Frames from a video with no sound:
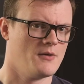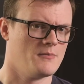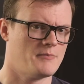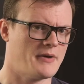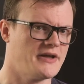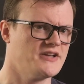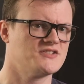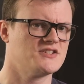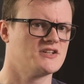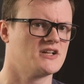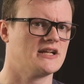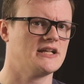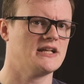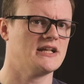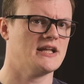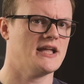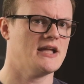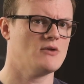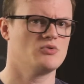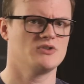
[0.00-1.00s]

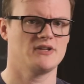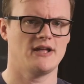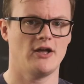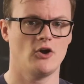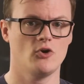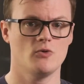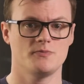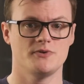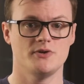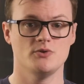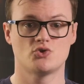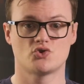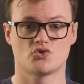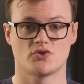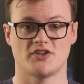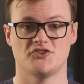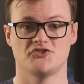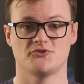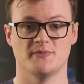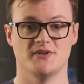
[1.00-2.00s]
Basically, it would help you
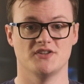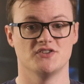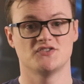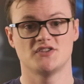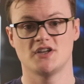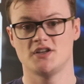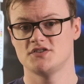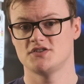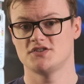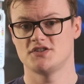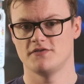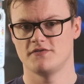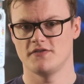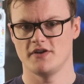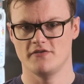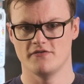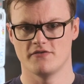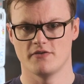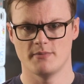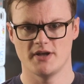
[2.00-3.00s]
transmit sensitive
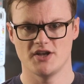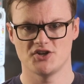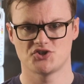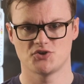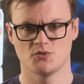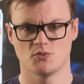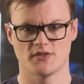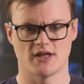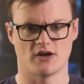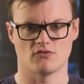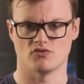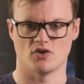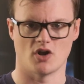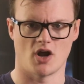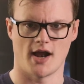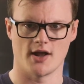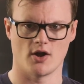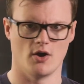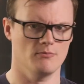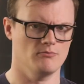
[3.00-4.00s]
information without
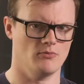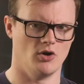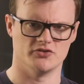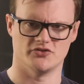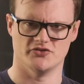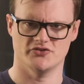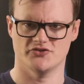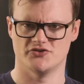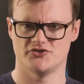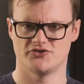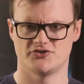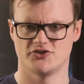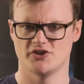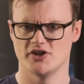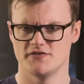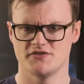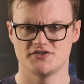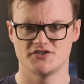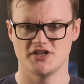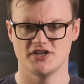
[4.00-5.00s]
relying on modern
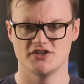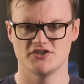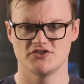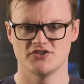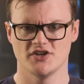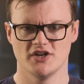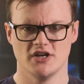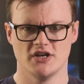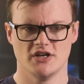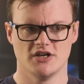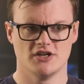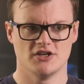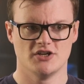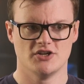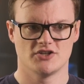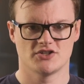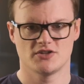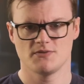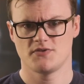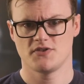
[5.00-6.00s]
services,
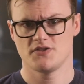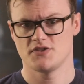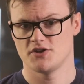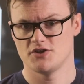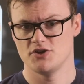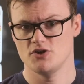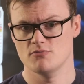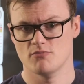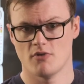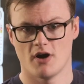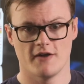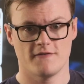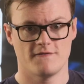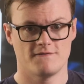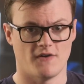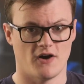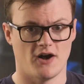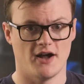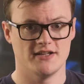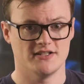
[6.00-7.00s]
something that you might
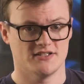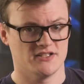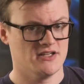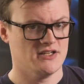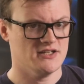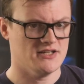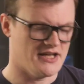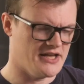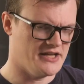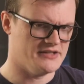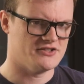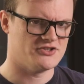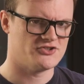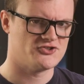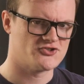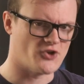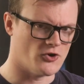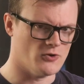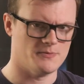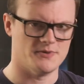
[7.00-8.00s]
find in a near
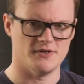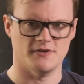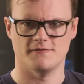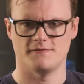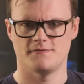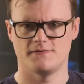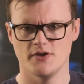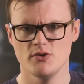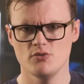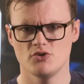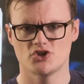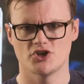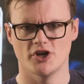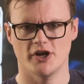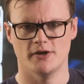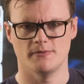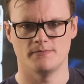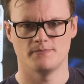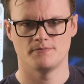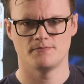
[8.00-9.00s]
dystopian
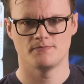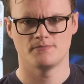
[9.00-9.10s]
future.